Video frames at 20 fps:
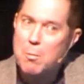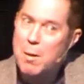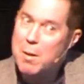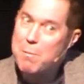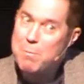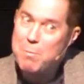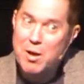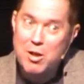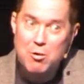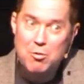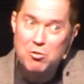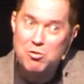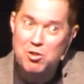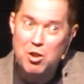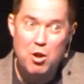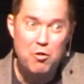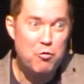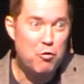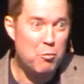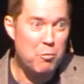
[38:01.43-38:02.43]
my better
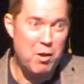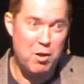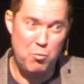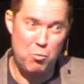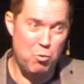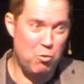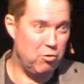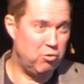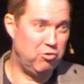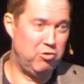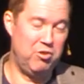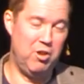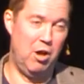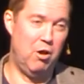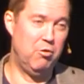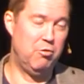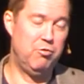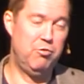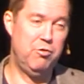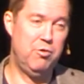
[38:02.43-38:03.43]
self or my worse
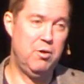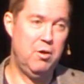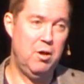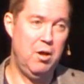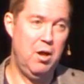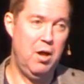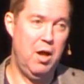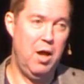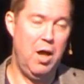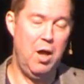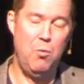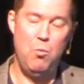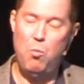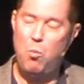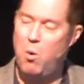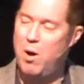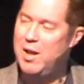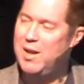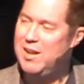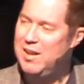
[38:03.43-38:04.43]
self? And
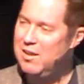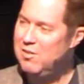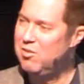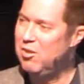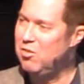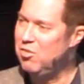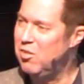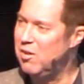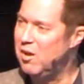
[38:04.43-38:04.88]
what is it